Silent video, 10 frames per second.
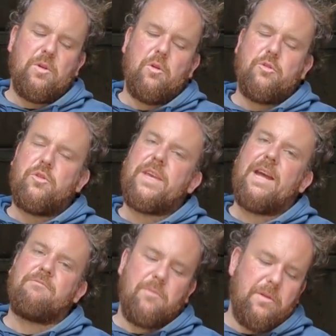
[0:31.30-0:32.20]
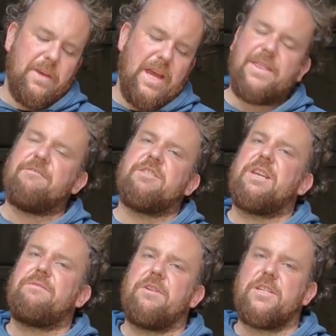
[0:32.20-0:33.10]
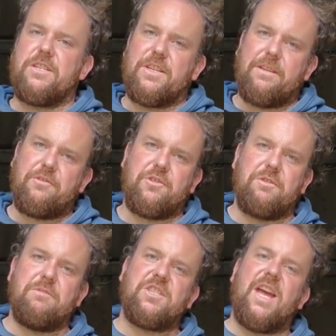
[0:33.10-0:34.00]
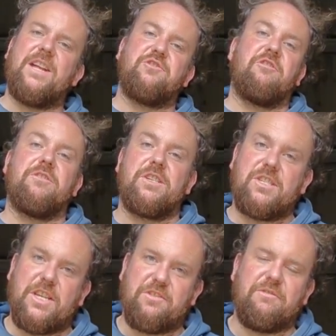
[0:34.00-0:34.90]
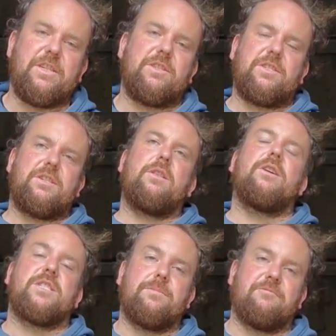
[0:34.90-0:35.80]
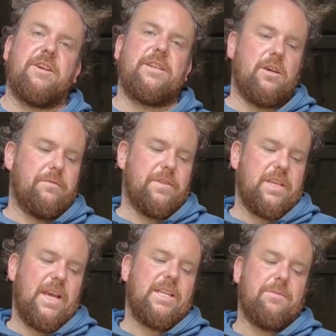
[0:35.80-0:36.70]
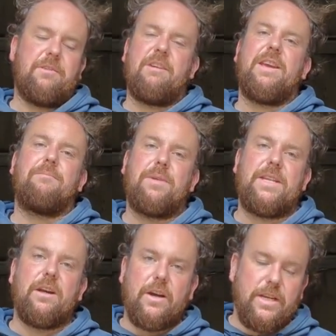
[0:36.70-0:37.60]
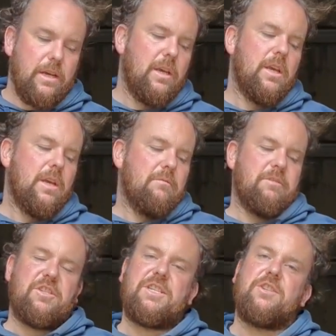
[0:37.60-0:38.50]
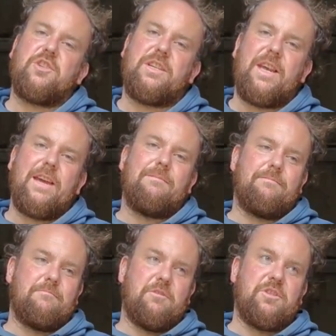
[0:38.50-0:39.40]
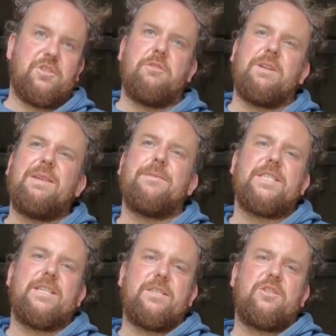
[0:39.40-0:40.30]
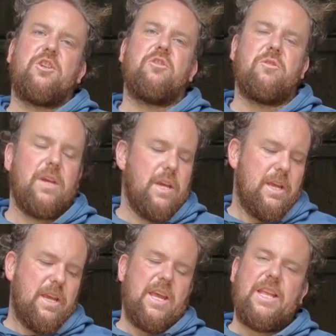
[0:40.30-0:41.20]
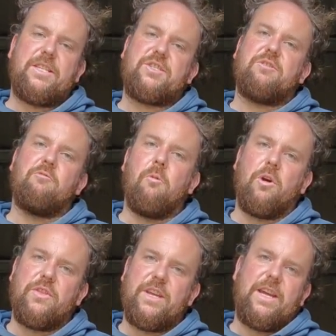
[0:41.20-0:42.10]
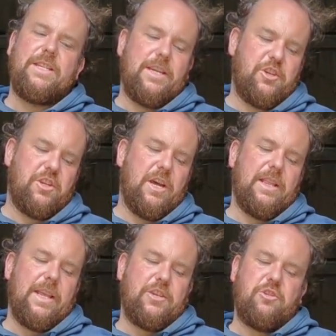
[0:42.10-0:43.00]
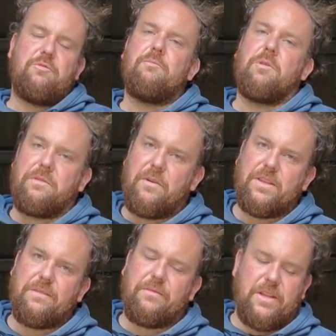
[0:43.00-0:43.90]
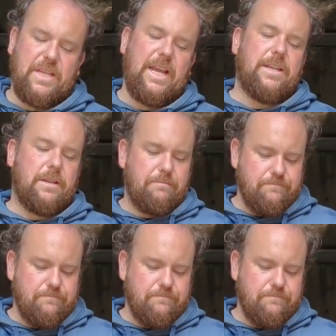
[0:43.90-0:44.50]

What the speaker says: or you can remove it and there is a thread underneath should you wish to add your own accessories. This is a nice upgrade over the KWA-MP9, which essentially was you were limited to its one edition unless you modified the front end.